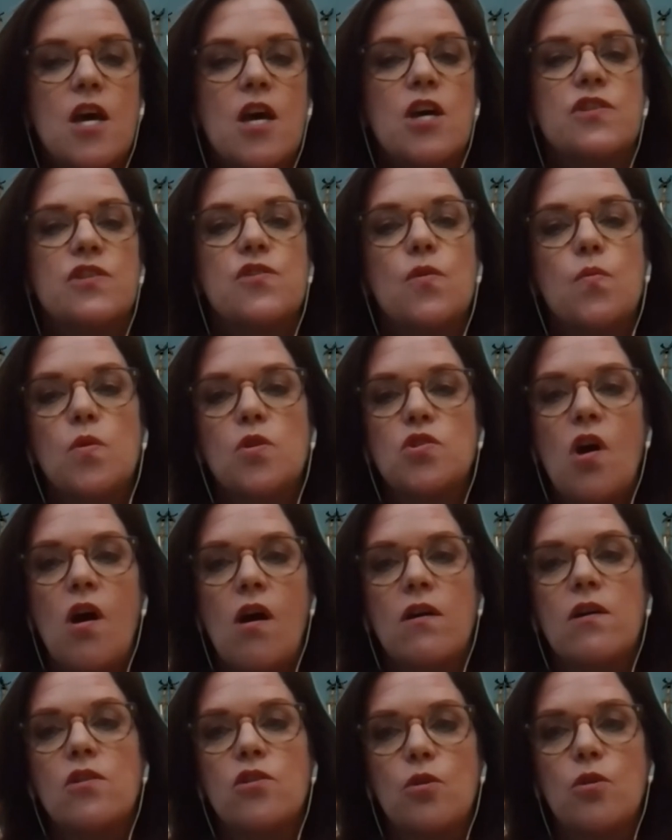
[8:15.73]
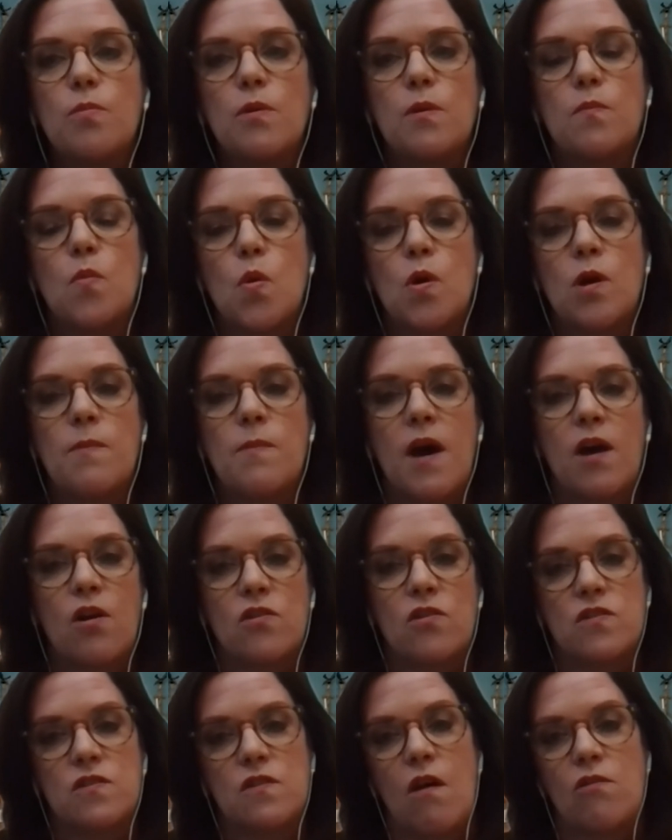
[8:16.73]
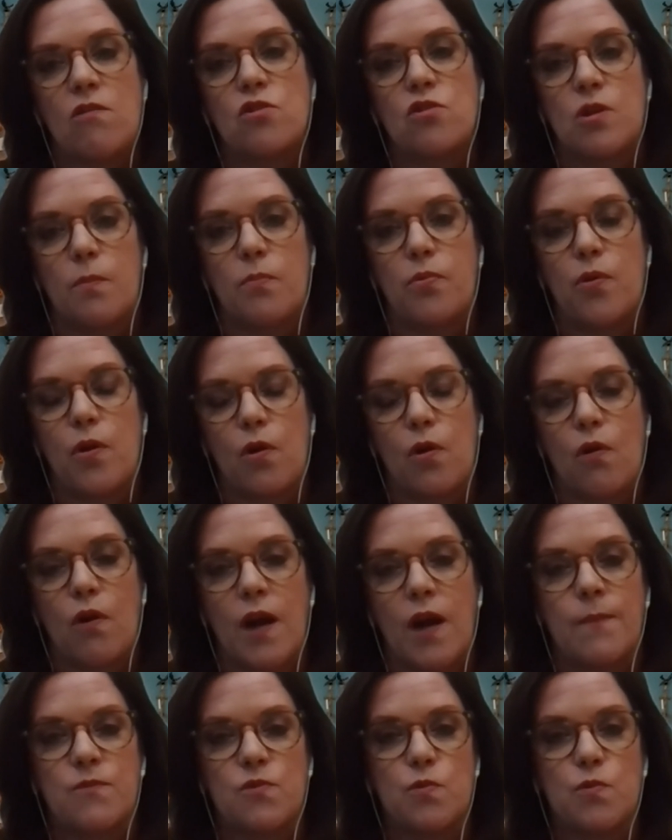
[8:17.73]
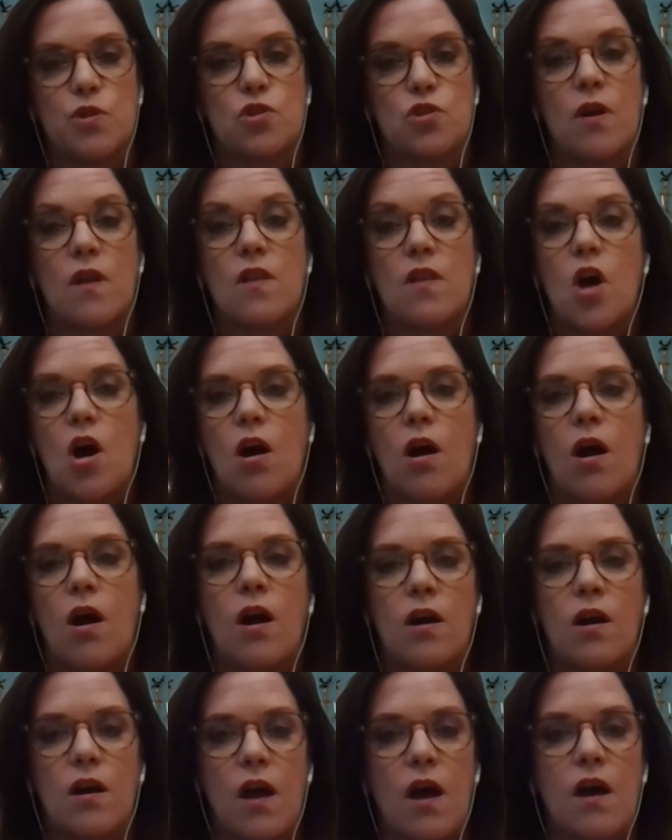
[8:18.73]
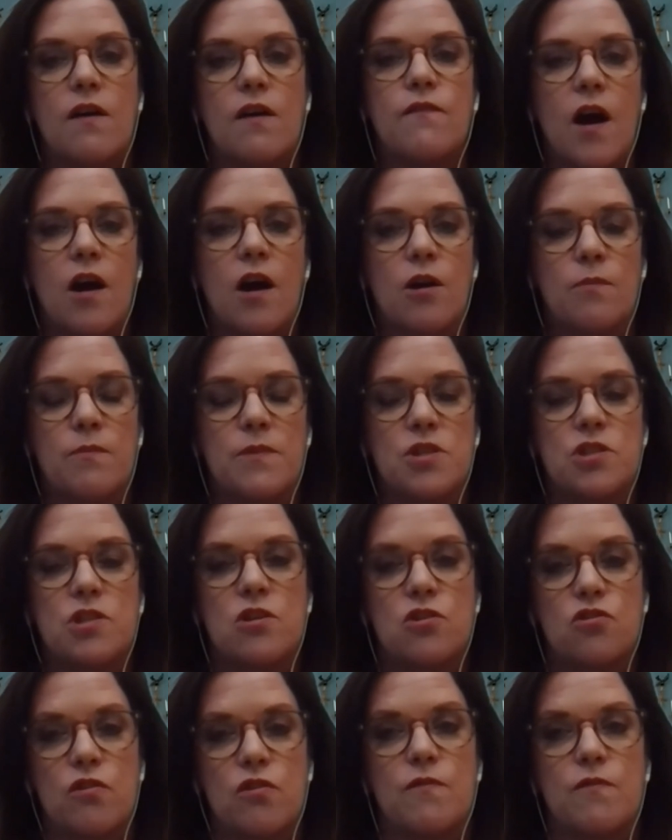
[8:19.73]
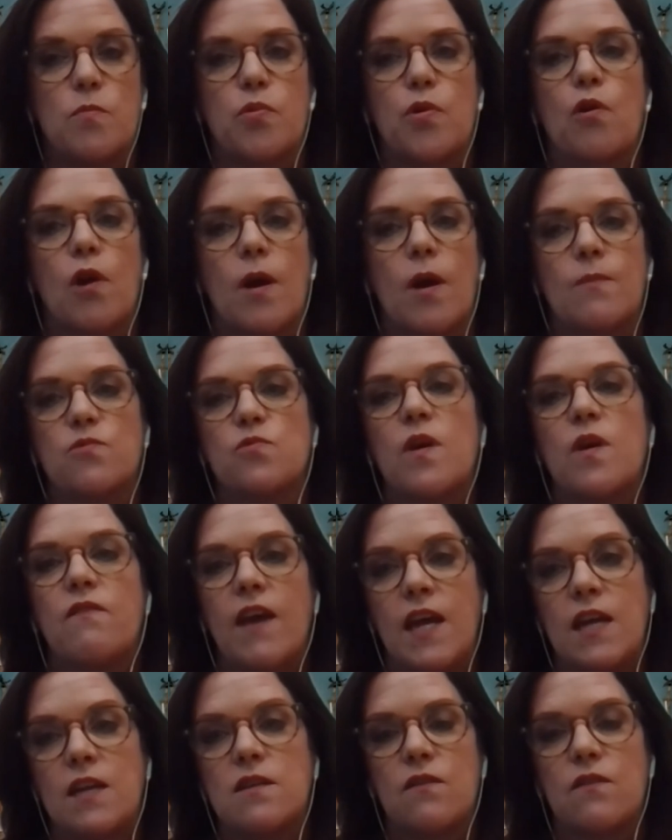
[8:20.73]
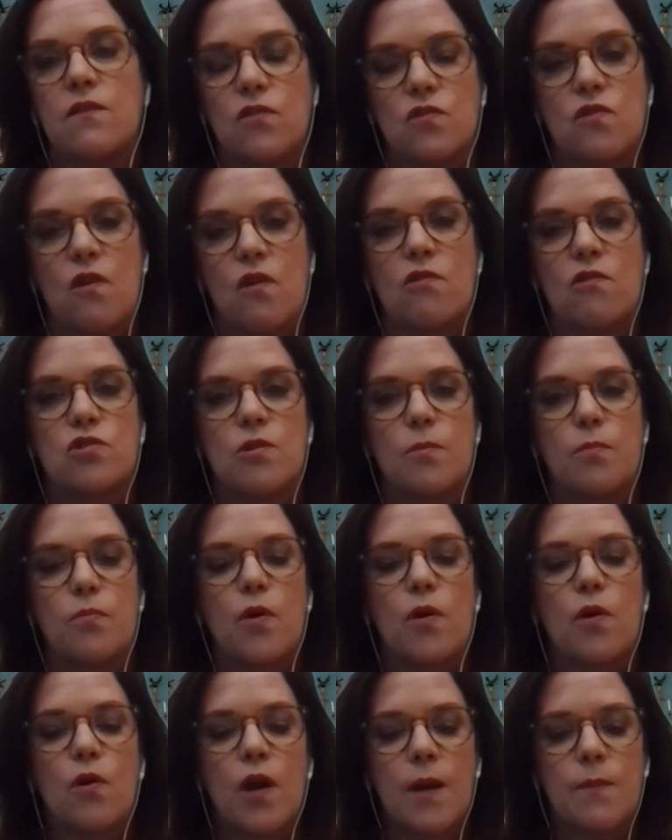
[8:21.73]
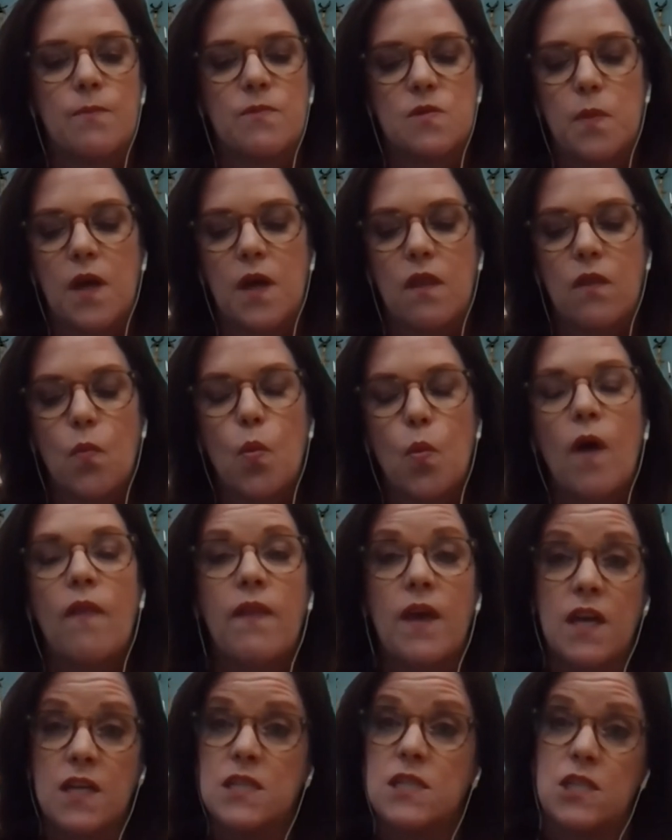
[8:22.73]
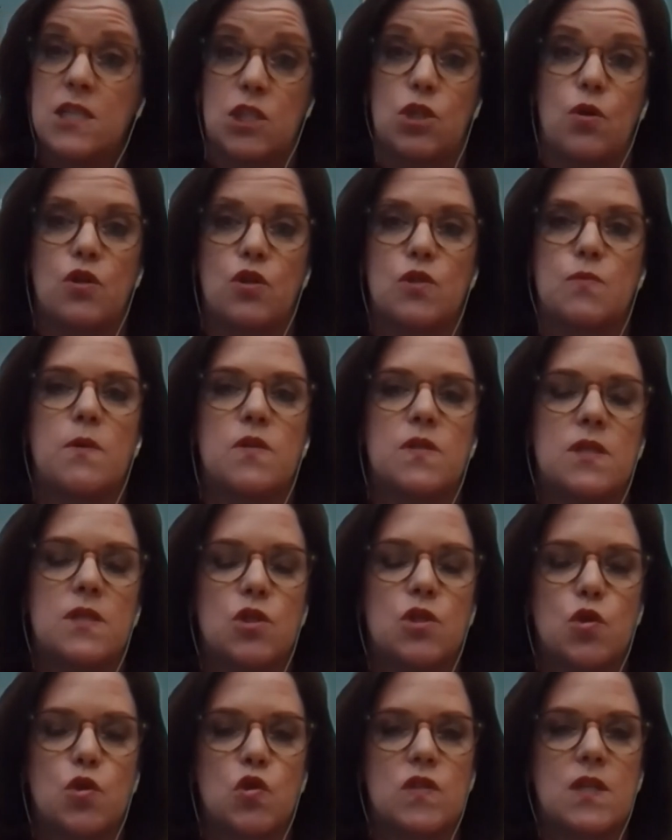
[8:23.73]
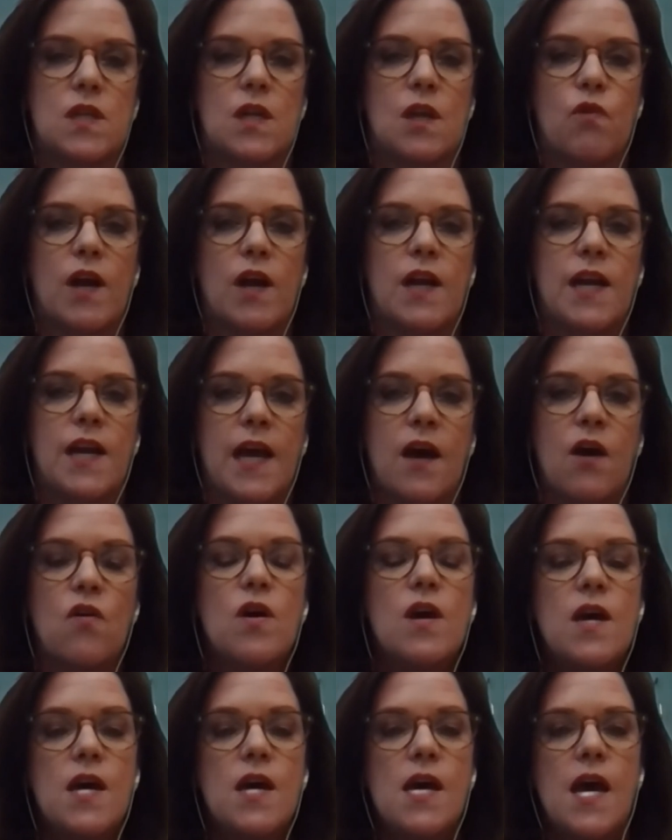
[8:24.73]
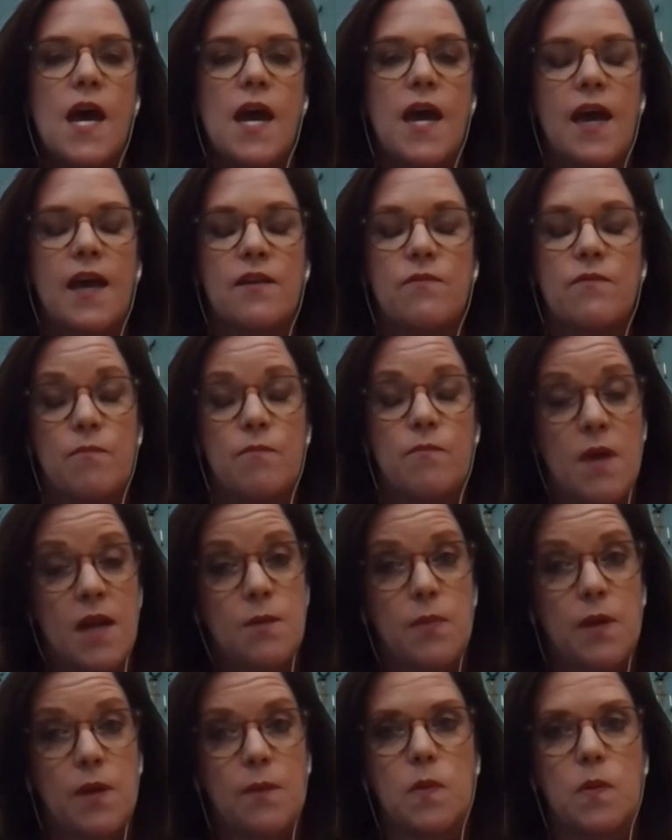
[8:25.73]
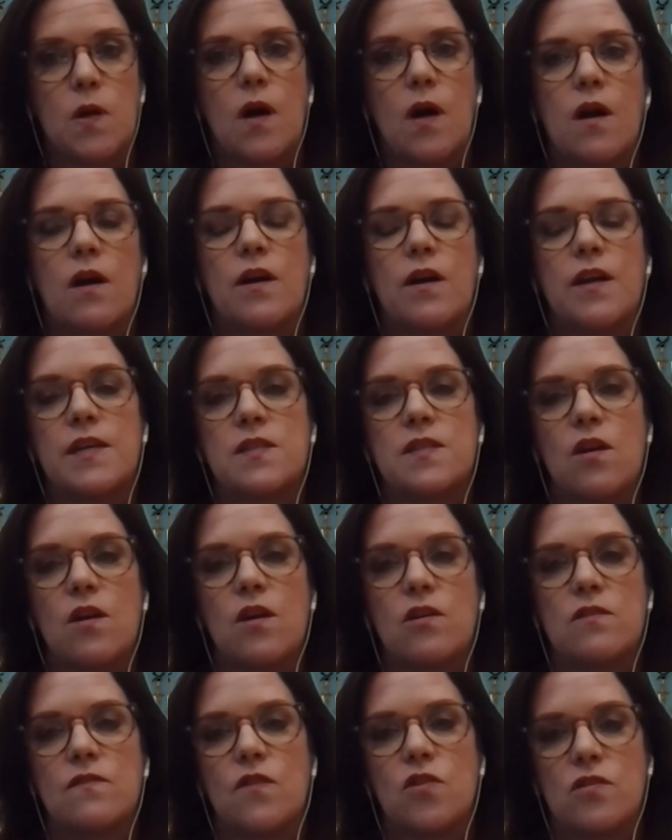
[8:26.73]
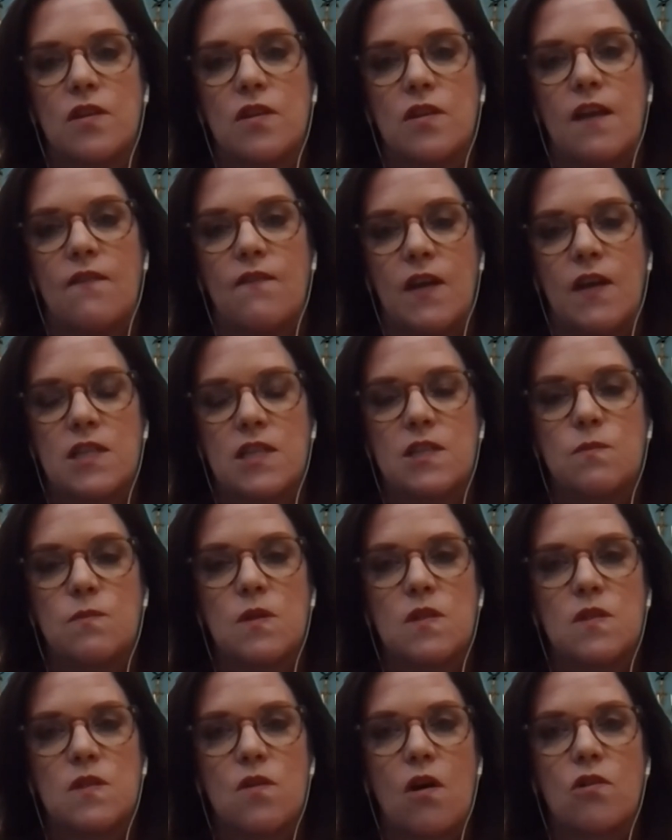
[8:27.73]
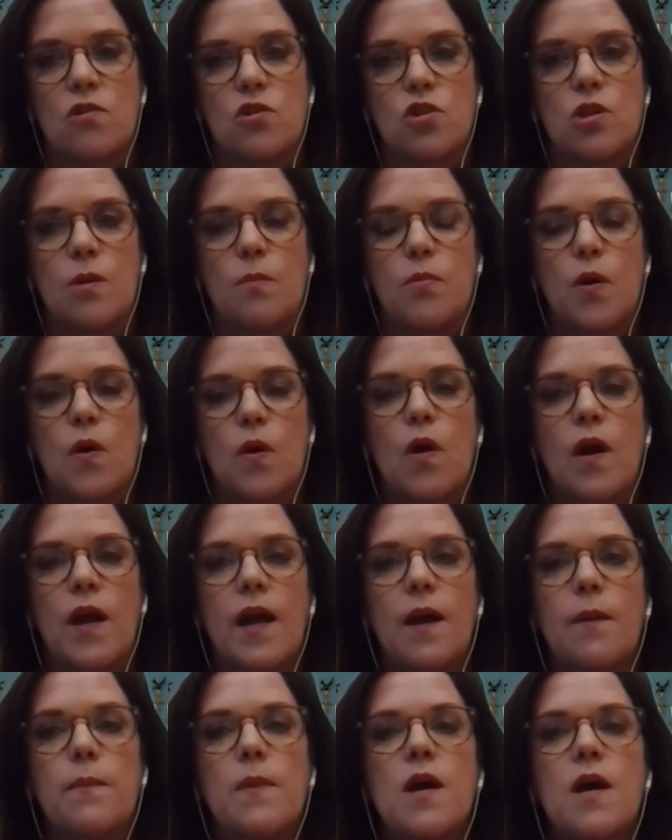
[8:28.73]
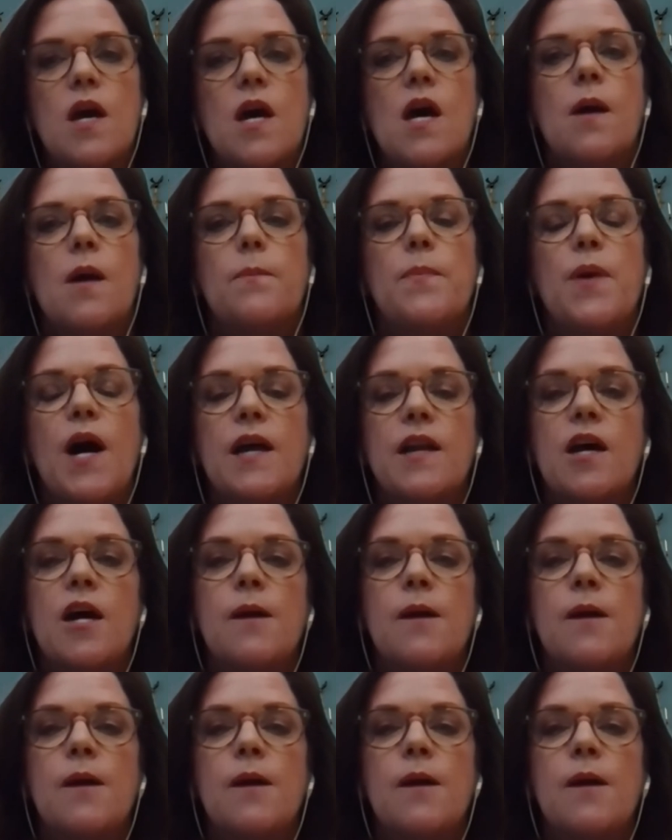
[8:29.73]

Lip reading: So we'll talk a little bit more about our scholarship programs, which are at the heart of our mission-driven programs. We have 8 different scholarship programs, but the one the Institute is most interested in right now, and many people are, is our Diversity Advancement Scholarship Program. But